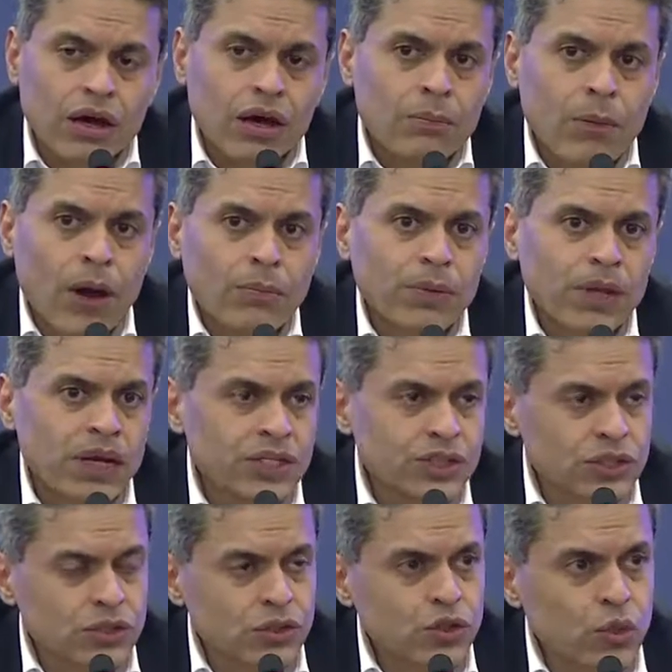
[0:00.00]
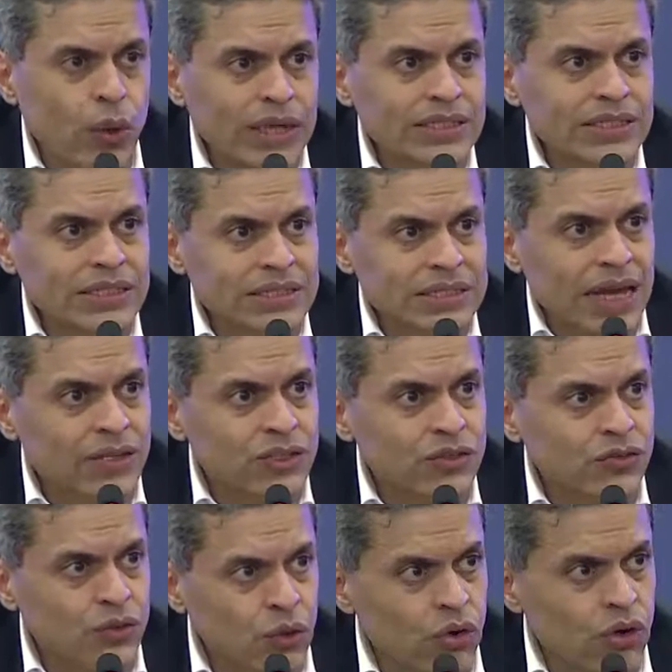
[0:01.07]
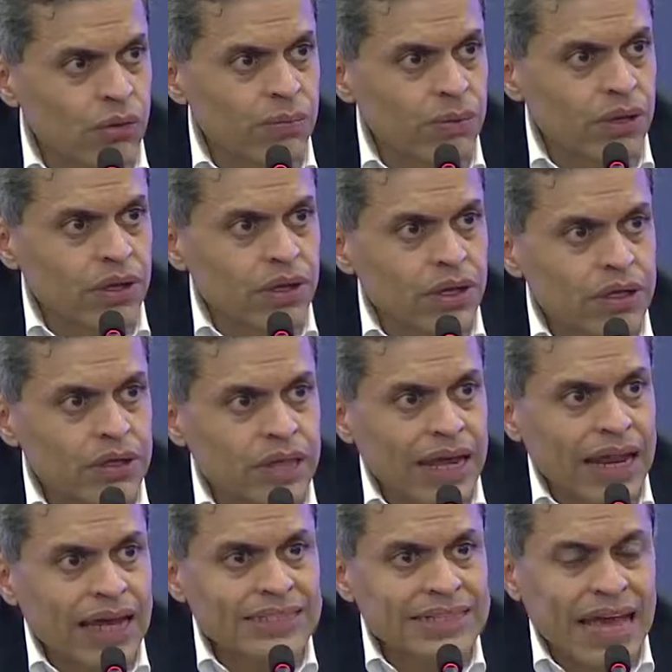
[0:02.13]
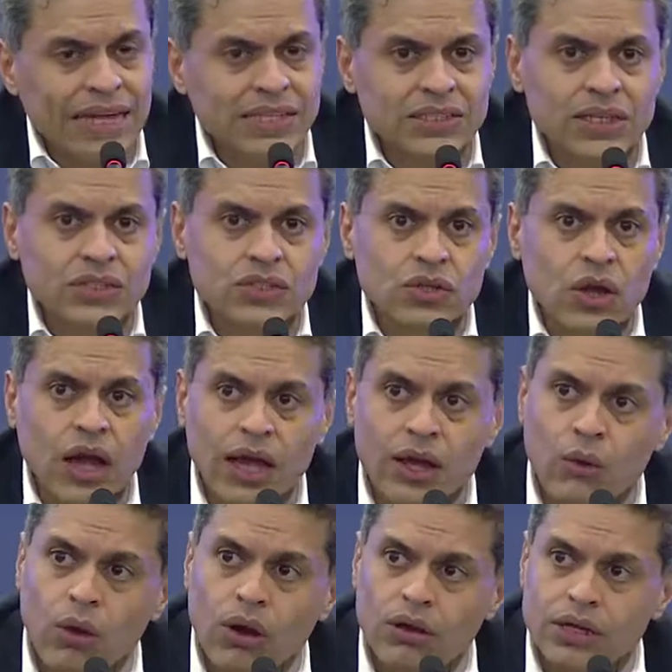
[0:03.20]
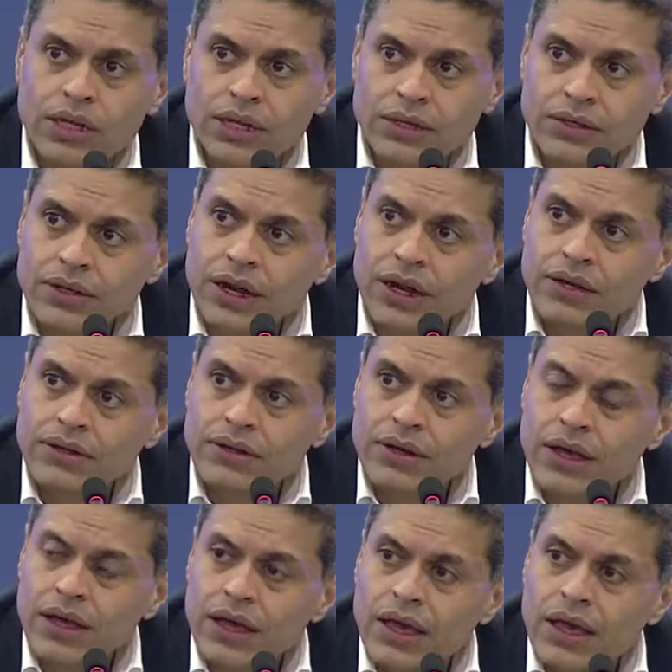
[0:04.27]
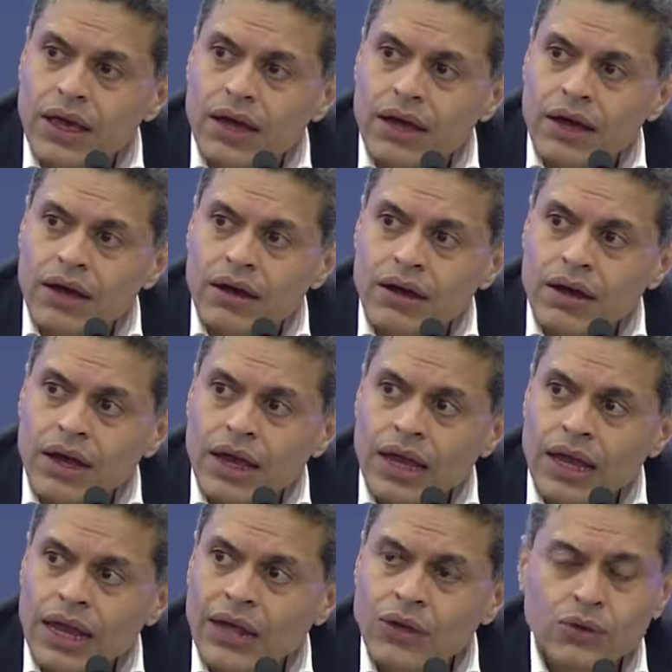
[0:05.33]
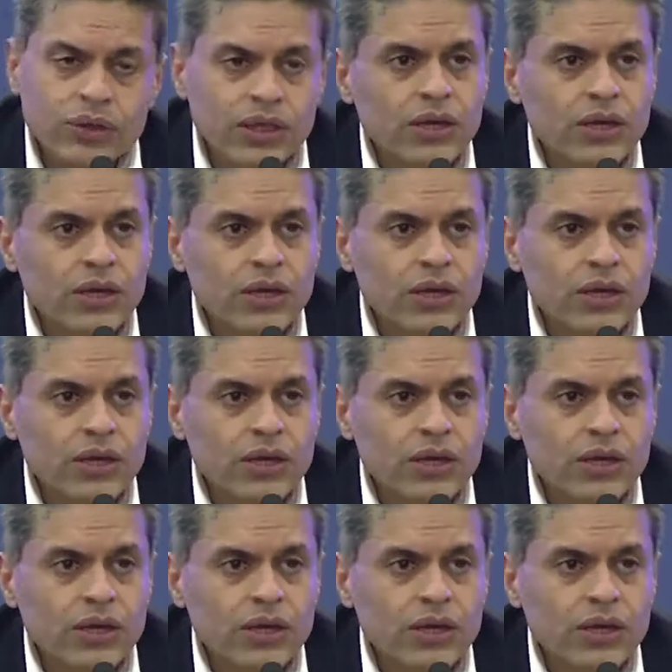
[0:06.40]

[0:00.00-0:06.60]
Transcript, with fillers: a population twice the size of Europe that has access to high quality internet. Uh, and I don't